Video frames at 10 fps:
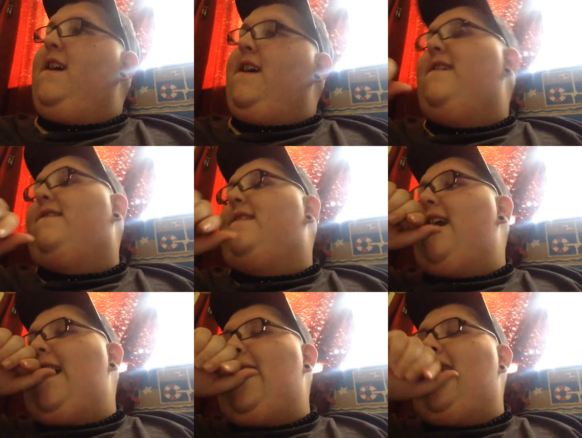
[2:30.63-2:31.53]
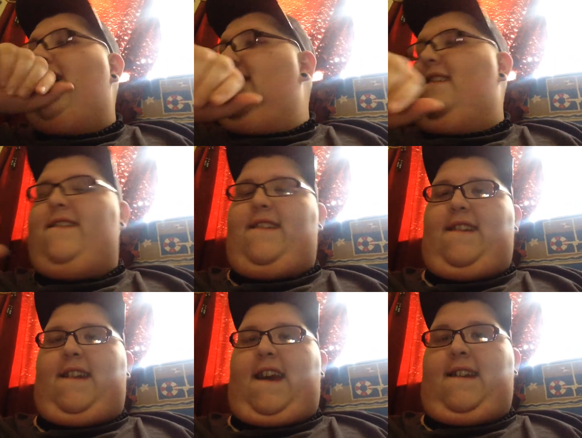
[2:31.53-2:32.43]
is that I was using
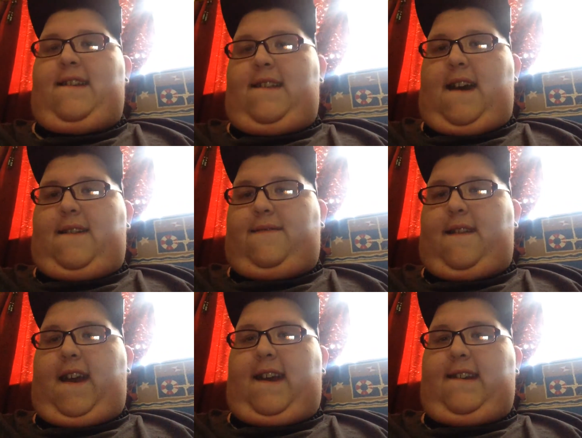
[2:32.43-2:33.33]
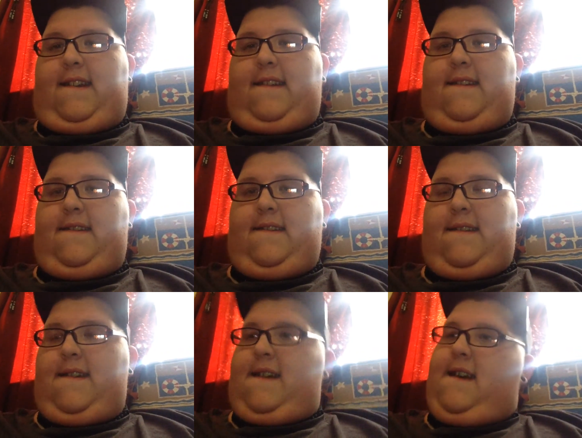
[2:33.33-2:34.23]
an end that frayed,
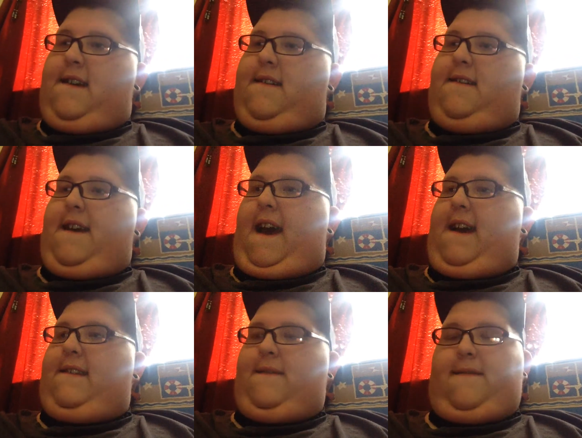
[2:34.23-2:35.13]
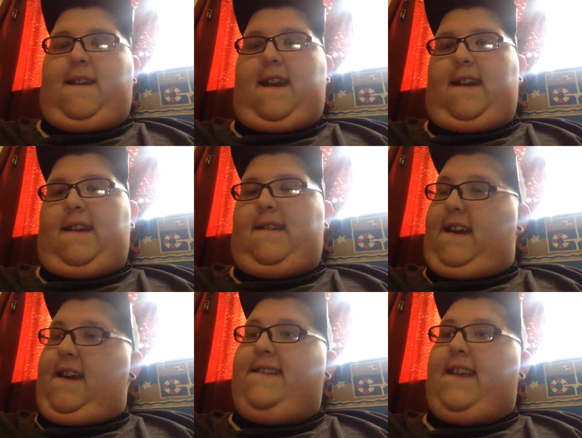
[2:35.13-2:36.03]
or that had the
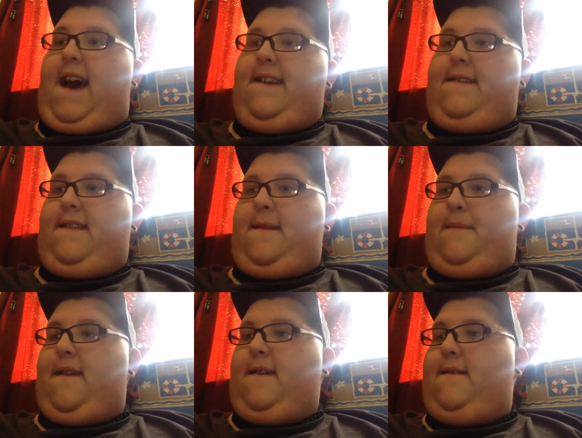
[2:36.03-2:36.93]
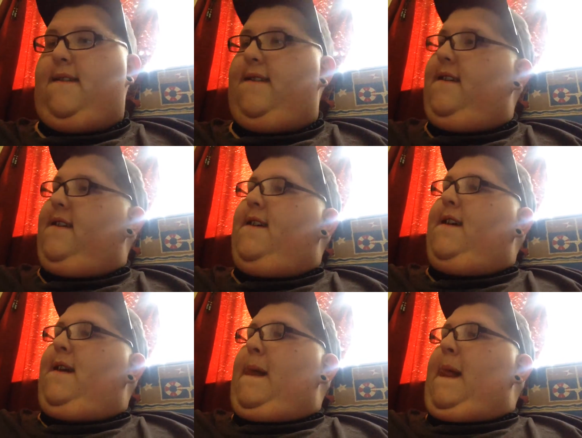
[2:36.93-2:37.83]
inside of the paracord
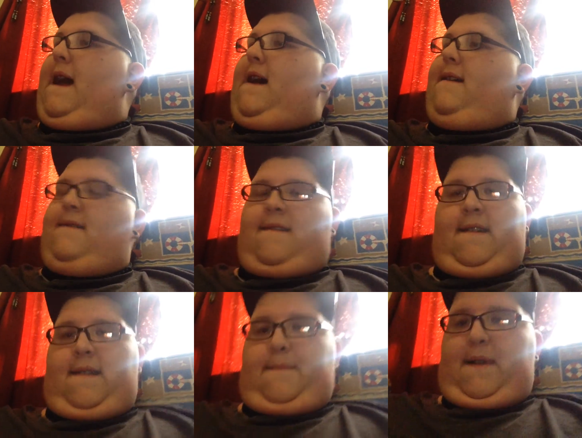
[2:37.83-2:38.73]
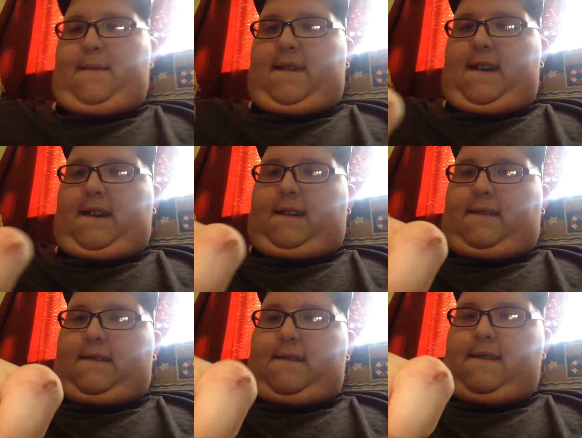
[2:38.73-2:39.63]
out. It burned my knuckle.